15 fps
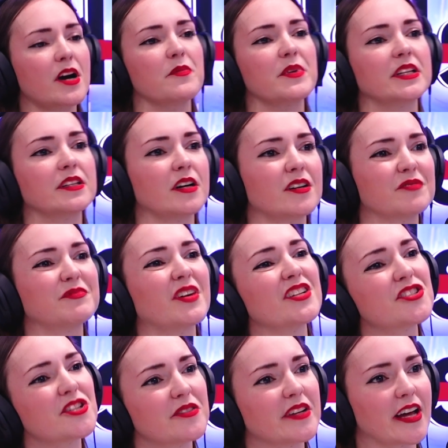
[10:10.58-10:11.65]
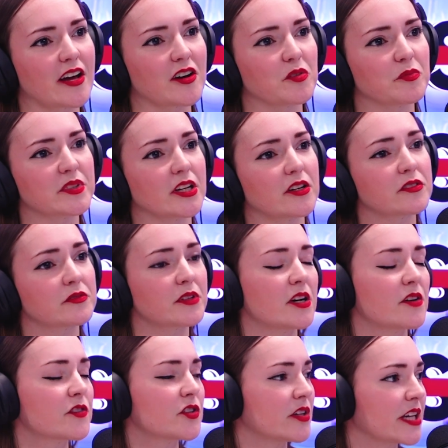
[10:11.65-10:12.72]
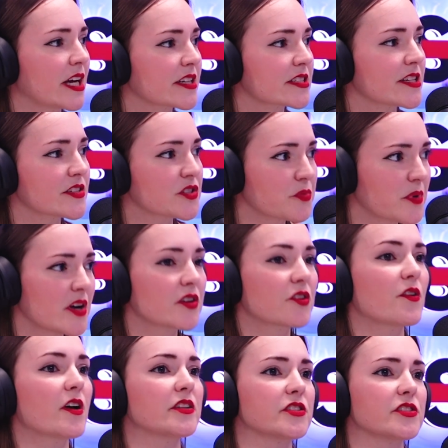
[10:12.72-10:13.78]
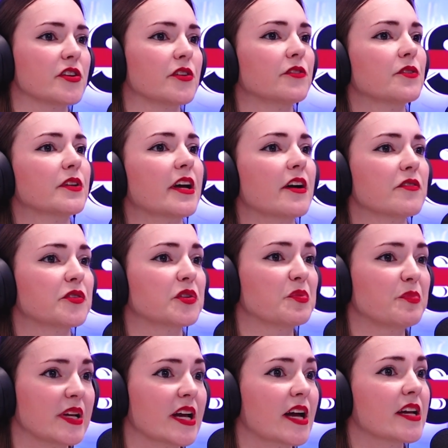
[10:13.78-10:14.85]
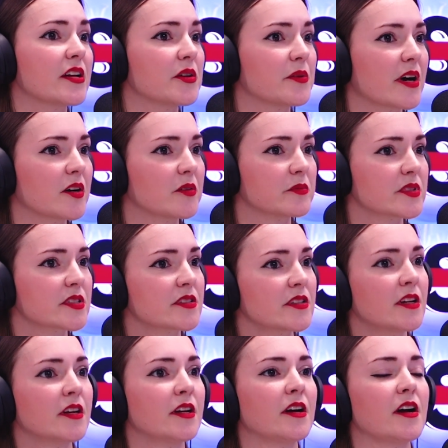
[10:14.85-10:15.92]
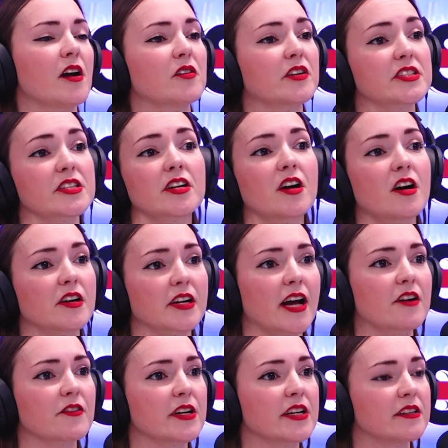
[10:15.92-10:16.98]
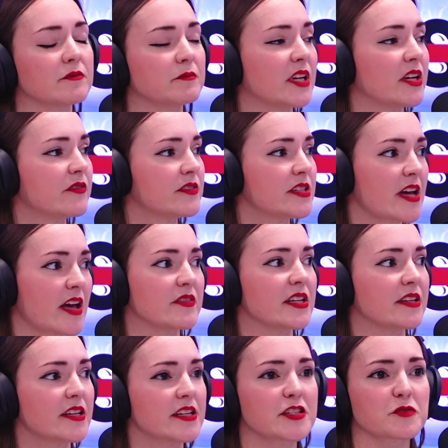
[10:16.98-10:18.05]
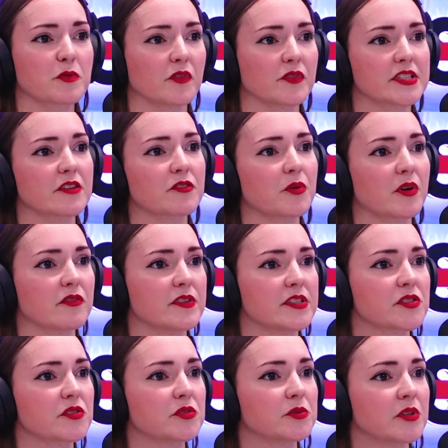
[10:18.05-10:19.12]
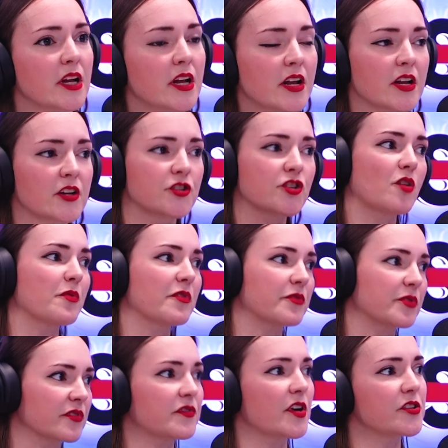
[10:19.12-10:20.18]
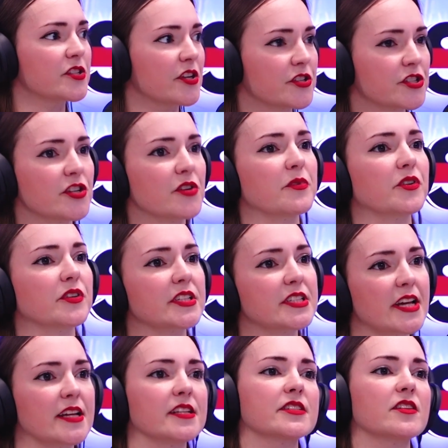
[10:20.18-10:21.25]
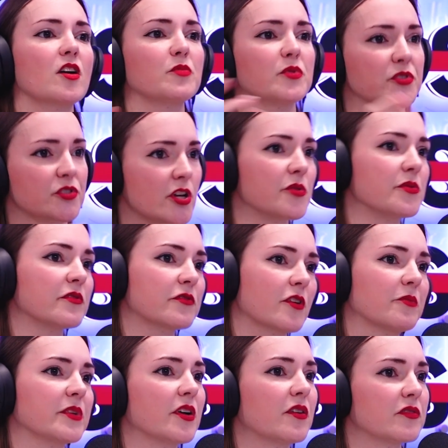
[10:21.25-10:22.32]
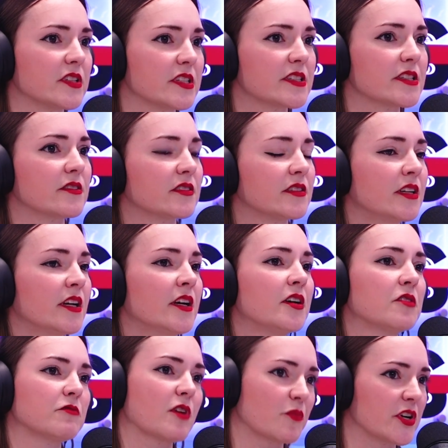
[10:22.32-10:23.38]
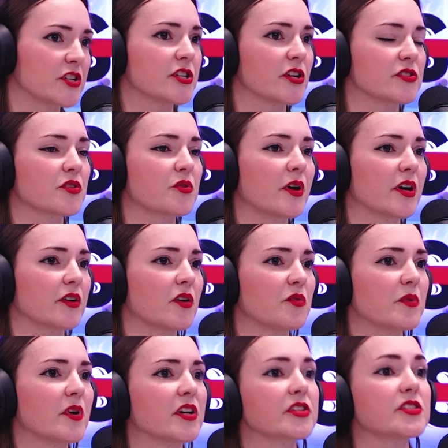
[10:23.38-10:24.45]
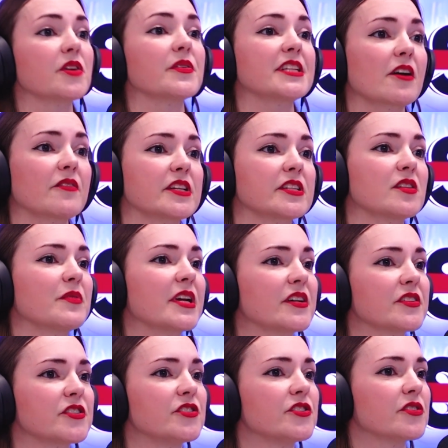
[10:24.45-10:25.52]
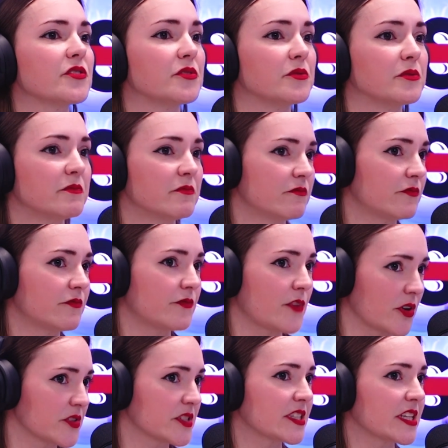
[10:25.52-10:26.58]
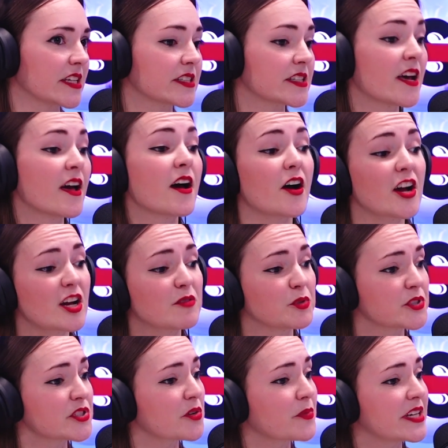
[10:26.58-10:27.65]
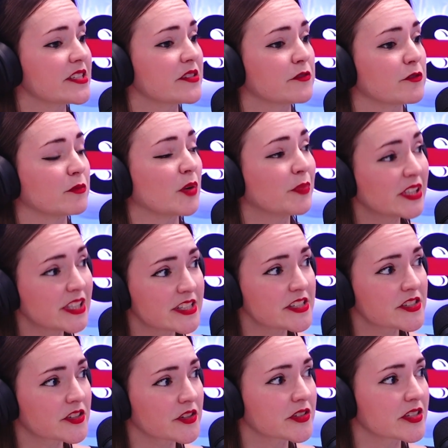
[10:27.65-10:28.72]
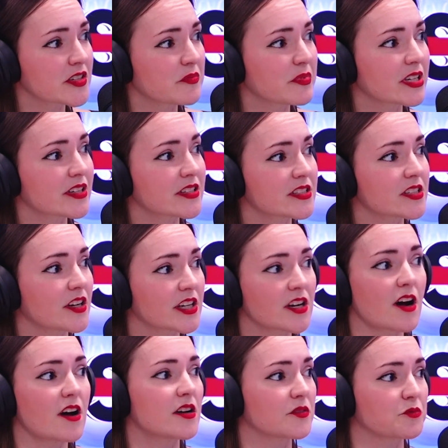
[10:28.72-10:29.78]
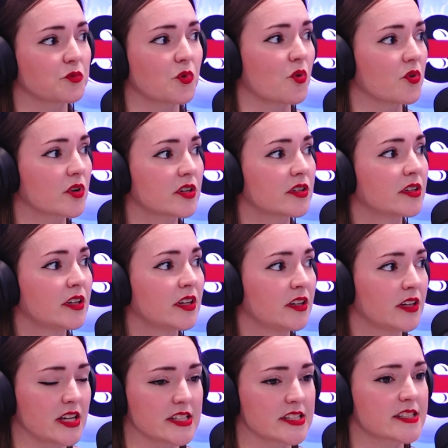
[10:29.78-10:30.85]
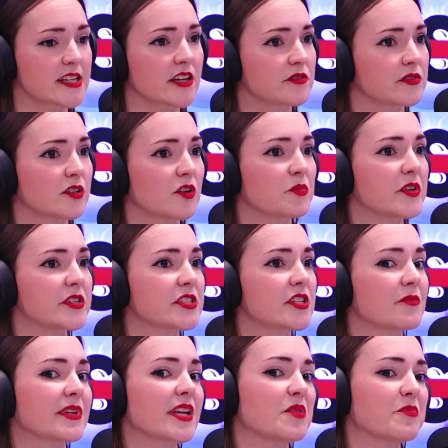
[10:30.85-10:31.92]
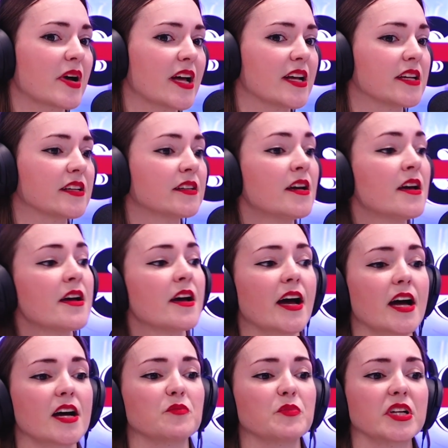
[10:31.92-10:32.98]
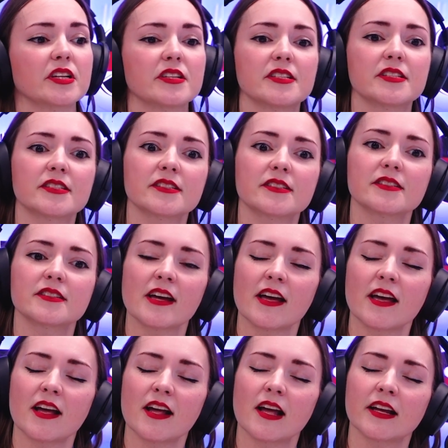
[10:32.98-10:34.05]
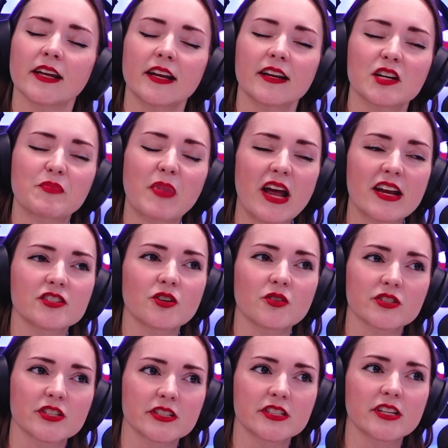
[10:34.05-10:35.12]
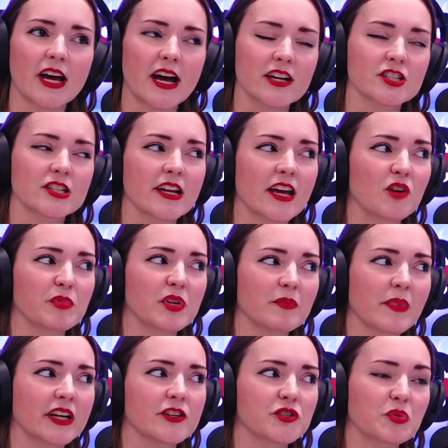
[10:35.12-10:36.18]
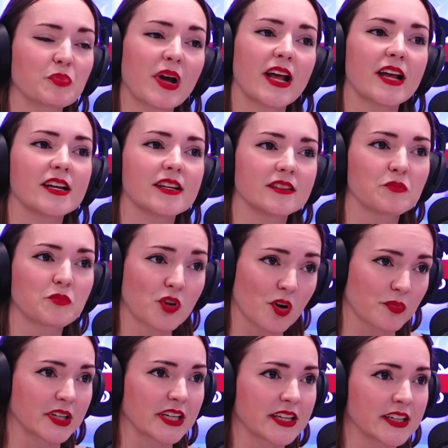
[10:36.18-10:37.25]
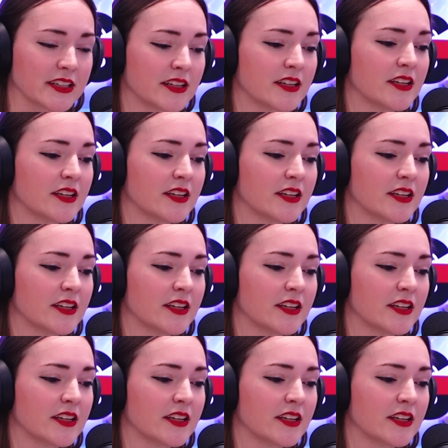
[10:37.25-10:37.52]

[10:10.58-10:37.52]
I mean, I do get help now. I've got an access to work grant, so through that, I've got a PA who helps because I can't carry and lift heavy things. But obviously, I've quite a physical job. If we're on a photo shoot, we've got to take samples to and from the office, and runway shows are quite a lot of work. So it's having somebody else to do those things. I am also waiting for a mobility scooter because I can't walk and stand for long periods of time without pain. Because getting a pain doctor to actually help you manage your pain properly.